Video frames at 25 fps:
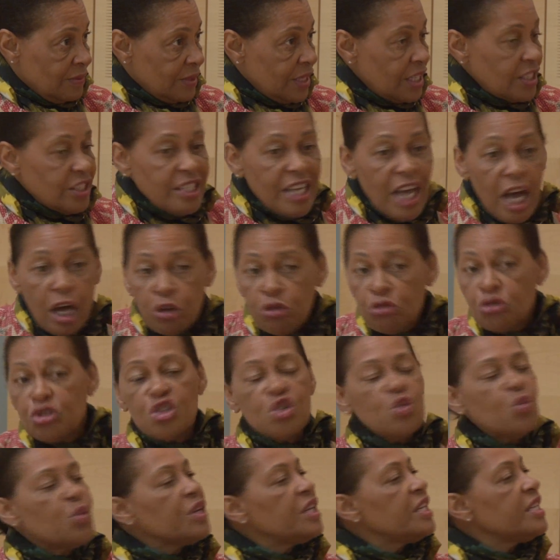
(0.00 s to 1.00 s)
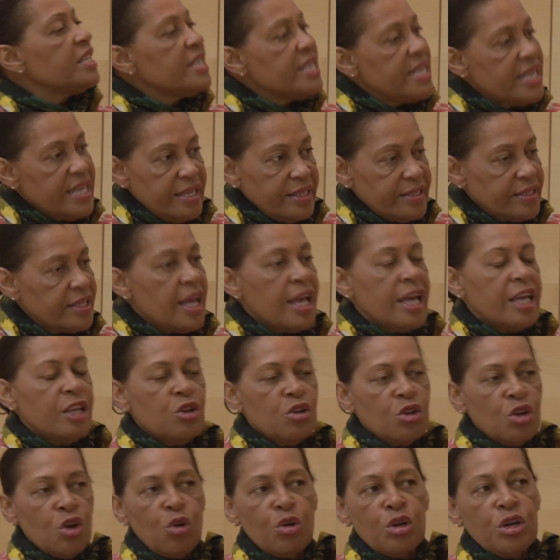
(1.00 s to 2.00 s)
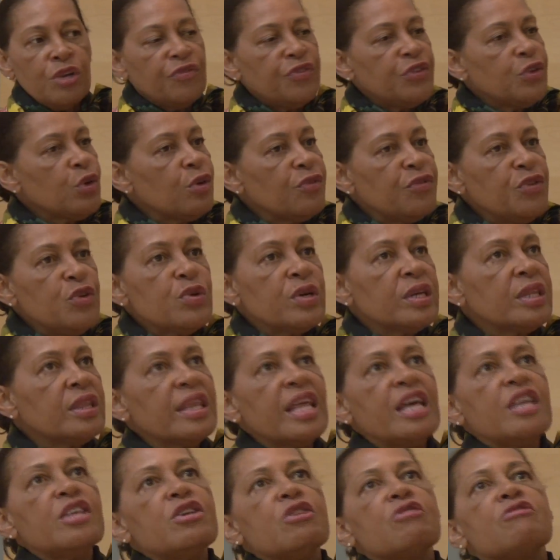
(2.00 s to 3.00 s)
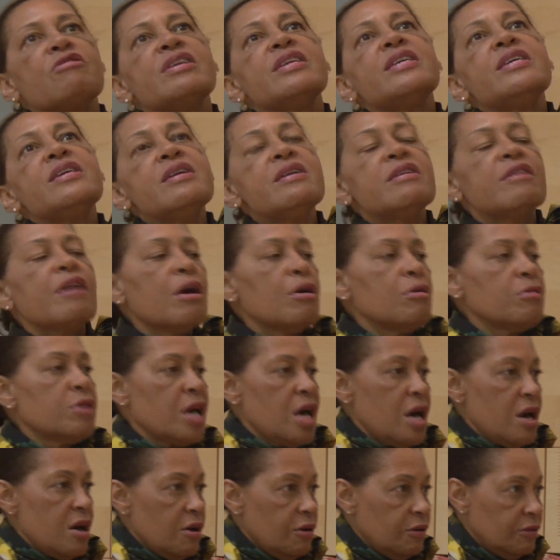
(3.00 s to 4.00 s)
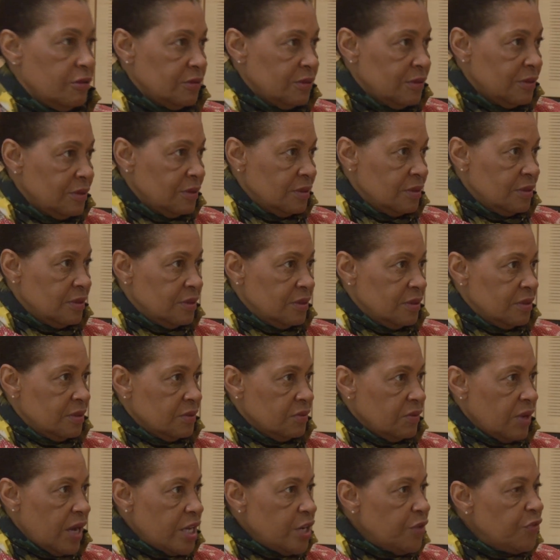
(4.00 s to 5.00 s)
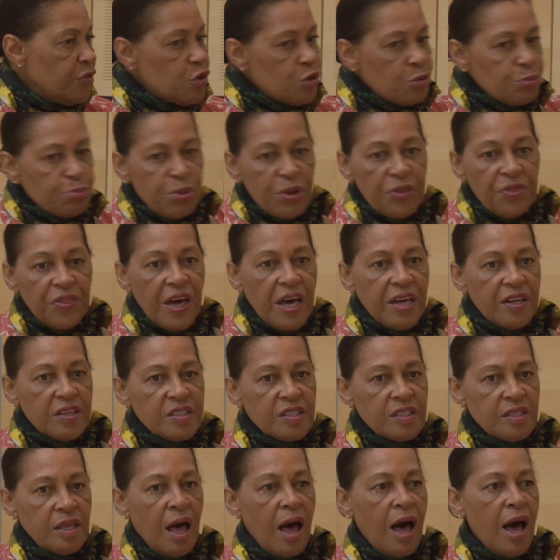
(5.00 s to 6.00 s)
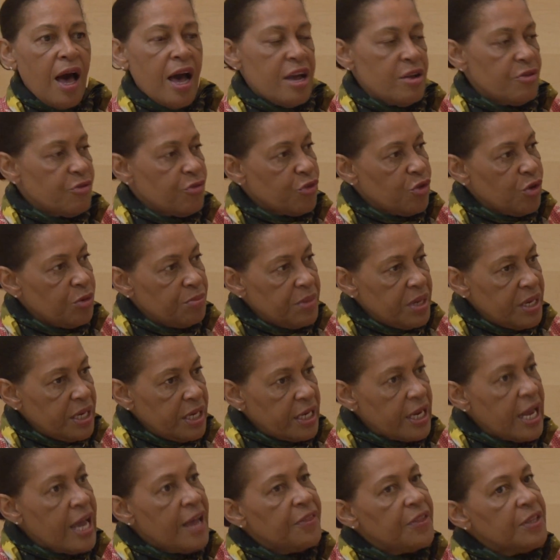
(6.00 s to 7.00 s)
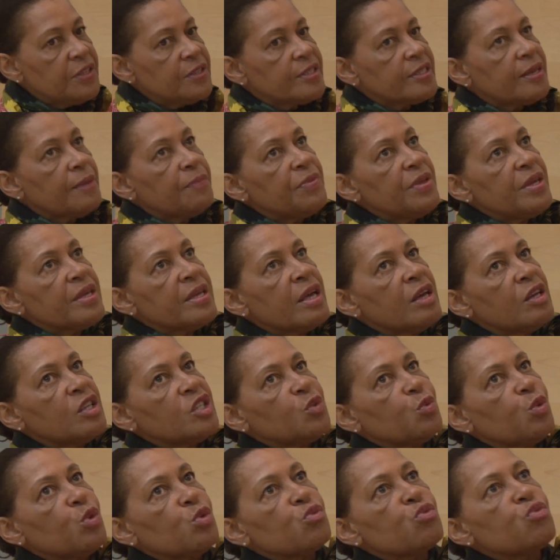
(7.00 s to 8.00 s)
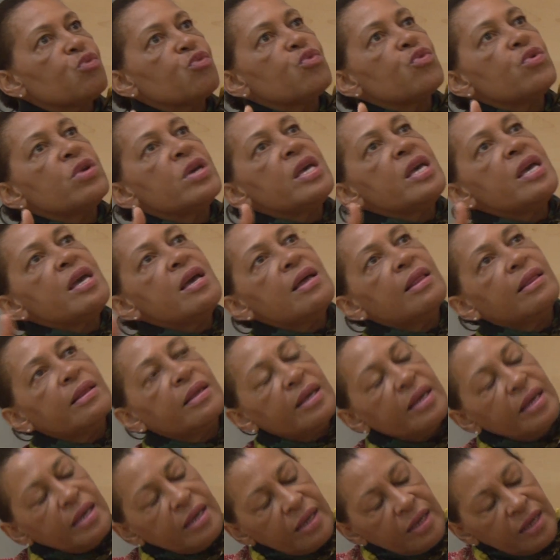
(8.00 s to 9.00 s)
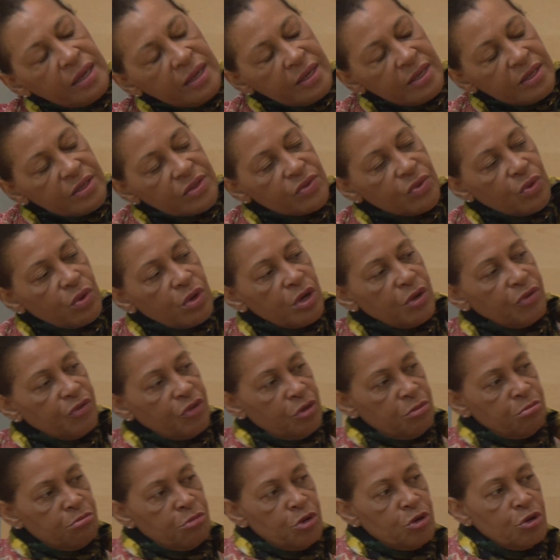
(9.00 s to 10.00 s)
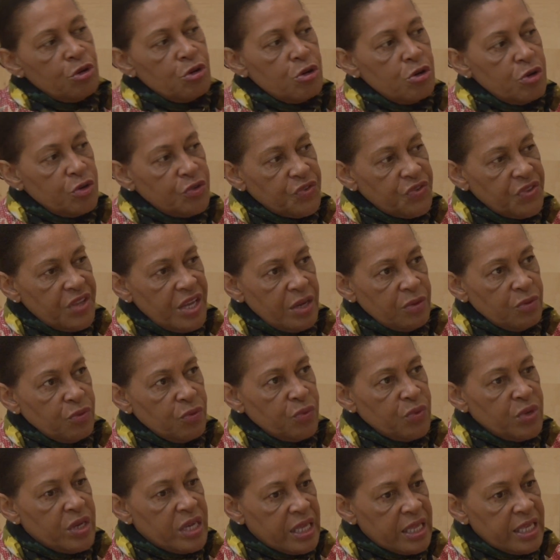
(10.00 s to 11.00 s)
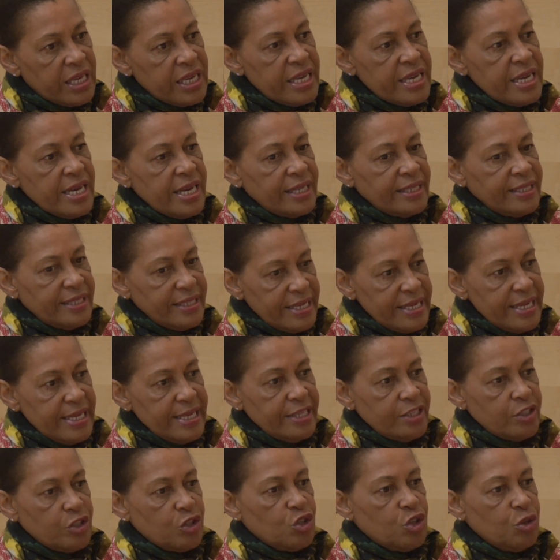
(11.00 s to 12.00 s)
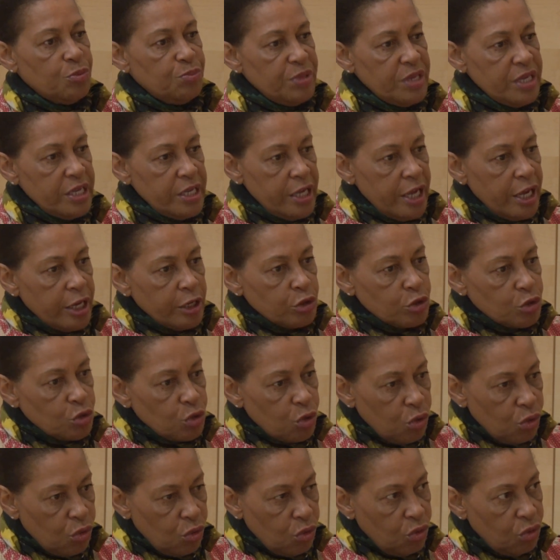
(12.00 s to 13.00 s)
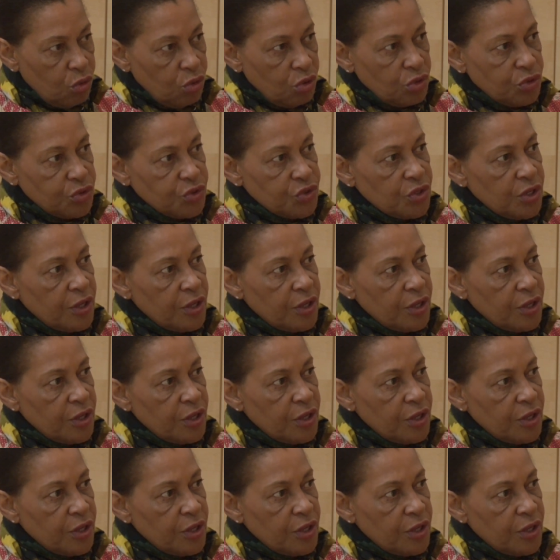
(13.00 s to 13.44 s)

It tells you what it needs. You know, and if you can let your ego go, right? If you can put that aside for a minute, then something else will really sort of emerge that really needs to be told,